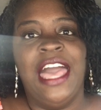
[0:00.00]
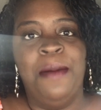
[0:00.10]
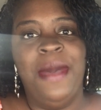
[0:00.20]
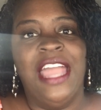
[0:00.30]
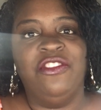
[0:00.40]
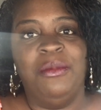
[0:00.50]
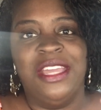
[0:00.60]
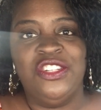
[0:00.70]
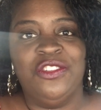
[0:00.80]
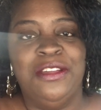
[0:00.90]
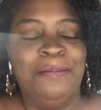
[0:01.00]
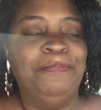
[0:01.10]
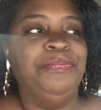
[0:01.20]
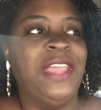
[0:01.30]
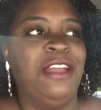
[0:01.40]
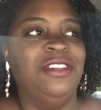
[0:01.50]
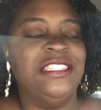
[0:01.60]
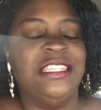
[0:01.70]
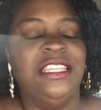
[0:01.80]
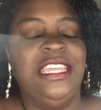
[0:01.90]
got back from my trip. I
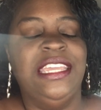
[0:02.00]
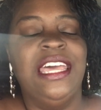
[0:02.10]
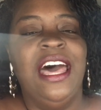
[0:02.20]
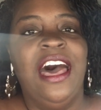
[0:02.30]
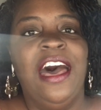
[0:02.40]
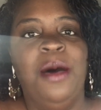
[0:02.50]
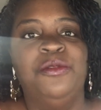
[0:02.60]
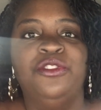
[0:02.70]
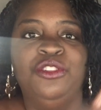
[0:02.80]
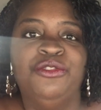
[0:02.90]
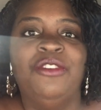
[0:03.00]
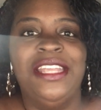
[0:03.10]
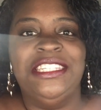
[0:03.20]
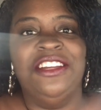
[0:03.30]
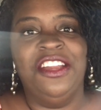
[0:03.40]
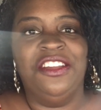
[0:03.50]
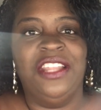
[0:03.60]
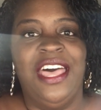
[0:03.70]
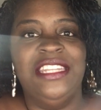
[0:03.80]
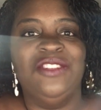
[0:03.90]
recently um, flew Frontier
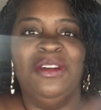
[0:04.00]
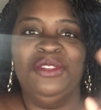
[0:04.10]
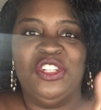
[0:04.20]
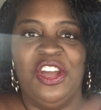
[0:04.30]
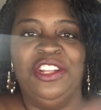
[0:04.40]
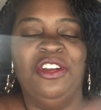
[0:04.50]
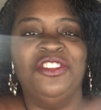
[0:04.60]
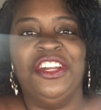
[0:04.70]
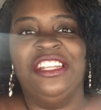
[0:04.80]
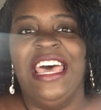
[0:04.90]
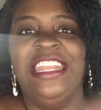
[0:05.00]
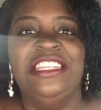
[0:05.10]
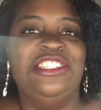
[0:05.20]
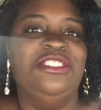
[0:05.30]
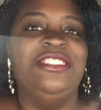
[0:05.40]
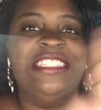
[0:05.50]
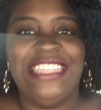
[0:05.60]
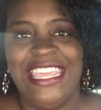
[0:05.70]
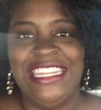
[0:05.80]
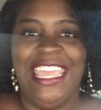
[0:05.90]
Airlines from Charlotte, North Carolina to San